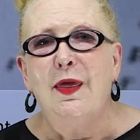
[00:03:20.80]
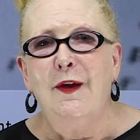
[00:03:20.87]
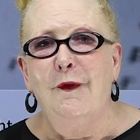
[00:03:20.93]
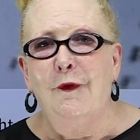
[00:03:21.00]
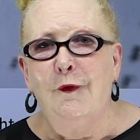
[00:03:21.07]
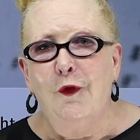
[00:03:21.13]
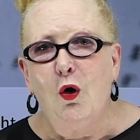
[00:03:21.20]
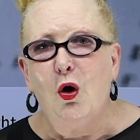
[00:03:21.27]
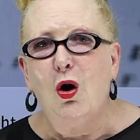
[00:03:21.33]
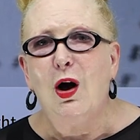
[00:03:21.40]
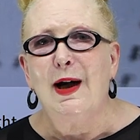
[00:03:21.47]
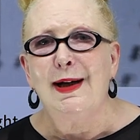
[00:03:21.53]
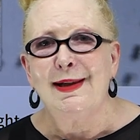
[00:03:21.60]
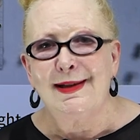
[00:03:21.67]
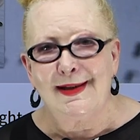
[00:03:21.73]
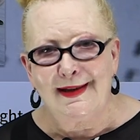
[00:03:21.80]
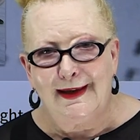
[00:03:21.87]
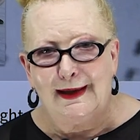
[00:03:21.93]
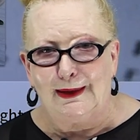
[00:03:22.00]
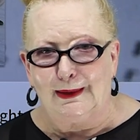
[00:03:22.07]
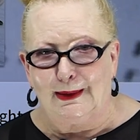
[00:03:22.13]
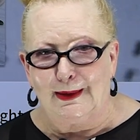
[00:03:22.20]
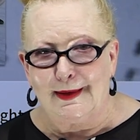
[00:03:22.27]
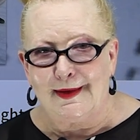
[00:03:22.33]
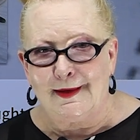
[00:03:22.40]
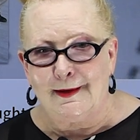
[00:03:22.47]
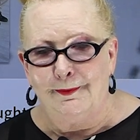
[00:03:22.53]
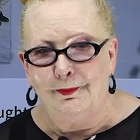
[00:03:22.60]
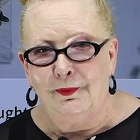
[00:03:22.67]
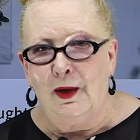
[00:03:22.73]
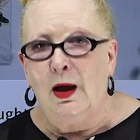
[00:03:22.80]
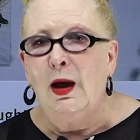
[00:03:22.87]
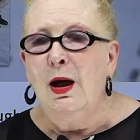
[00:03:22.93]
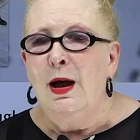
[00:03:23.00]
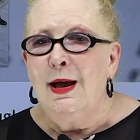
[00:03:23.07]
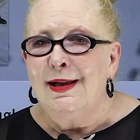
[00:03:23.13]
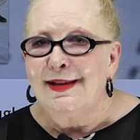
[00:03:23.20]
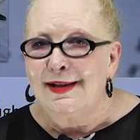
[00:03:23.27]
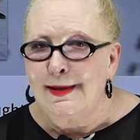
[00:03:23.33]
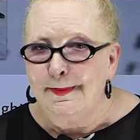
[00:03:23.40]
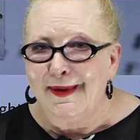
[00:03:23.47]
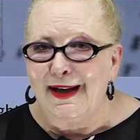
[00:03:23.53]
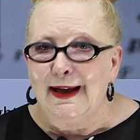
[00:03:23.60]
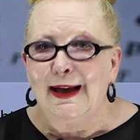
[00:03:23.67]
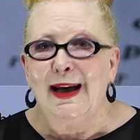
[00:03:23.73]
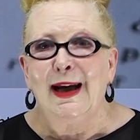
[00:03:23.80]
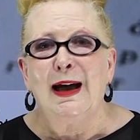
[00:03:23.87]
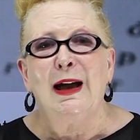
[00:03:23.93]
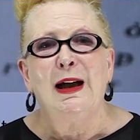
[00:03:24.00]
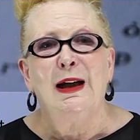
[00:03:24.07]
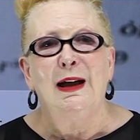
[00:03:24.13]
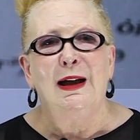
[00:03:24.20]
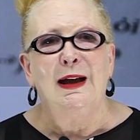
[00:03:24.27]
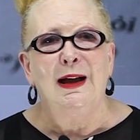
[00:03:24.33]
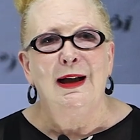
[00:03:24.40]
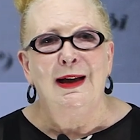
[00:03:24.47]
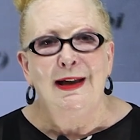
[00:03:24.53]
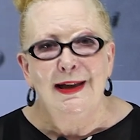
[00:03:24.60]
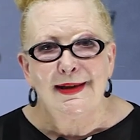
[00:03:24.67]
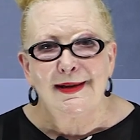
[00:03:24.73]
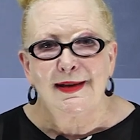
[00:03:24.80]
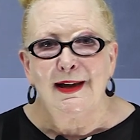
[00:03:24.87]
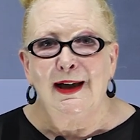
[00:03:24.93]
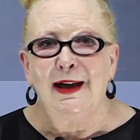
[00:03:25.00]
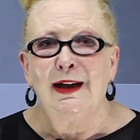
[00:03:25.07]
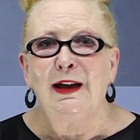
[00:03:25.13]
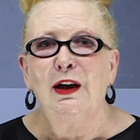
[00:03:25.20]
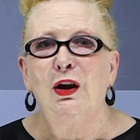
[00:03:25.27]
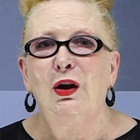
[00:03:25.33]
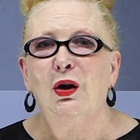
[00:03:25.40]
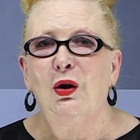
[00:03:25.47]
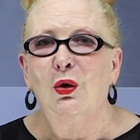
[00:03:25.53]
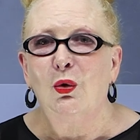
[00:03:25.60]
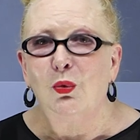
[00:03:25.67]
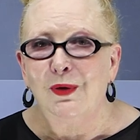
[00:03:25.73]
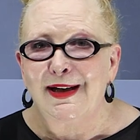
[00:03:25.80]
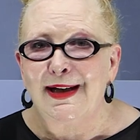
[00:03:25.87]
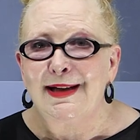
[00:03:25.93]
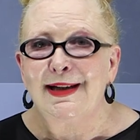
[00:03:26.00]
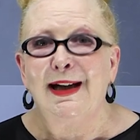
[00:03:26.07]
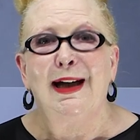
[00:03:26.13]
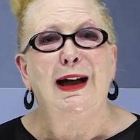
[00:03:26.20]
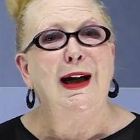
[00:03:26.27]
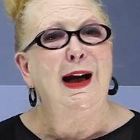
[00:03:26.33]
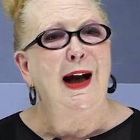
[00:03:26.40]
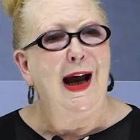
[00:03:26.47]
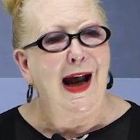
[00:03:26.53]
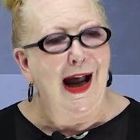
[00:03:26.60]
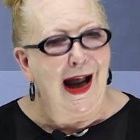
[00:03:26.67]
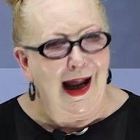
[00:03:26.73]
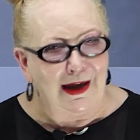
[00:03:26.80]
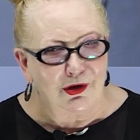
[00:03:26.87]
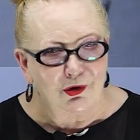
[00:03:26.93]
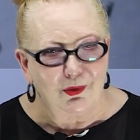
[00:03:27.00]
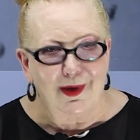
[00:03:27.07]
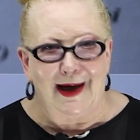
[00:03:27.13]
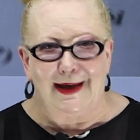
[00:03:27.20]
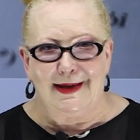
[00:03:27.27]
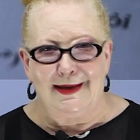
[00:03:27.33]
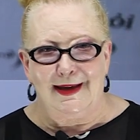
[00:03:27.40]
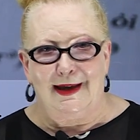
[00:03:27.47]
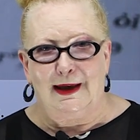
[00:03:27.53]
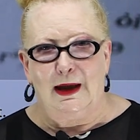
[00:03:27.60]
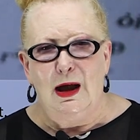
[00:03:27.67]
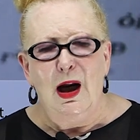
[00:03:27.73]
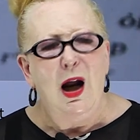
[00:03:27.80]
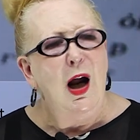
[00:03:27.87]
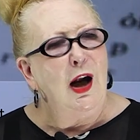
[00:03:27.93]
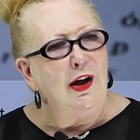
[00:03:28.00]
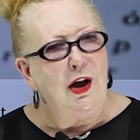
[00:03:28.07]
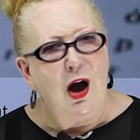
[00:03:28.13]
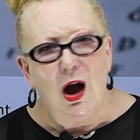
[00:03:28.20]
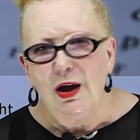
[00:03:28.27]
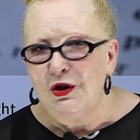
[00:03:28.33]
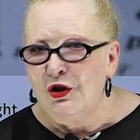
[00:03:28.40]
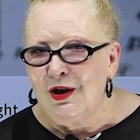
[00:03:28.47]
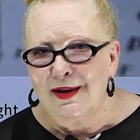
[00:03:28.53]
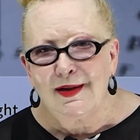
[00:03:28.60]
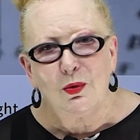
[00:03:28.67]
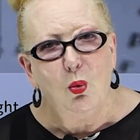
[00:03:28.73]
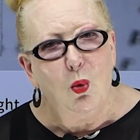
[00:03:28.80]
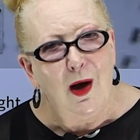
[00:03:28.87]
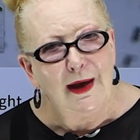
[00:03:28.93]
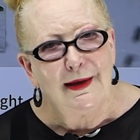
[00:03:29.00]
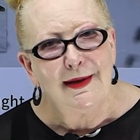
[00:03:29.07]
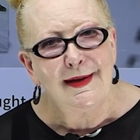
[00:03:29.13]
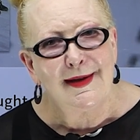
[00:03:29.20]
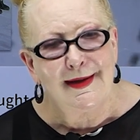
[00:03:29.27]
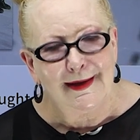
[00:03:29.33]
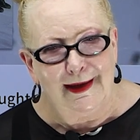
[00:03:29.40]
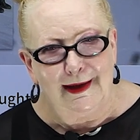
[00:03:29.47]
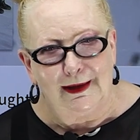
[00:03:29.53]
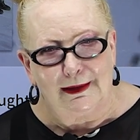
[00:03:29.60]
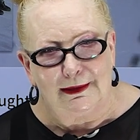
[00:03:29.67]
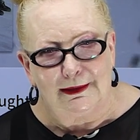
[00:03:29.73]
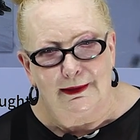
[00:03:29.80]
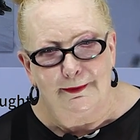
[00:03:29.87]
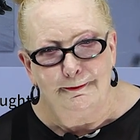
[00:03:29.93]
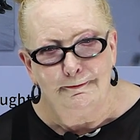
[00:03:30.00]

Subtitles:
the 4 skills: speaking, listening, reading, and writing. Not just one skill.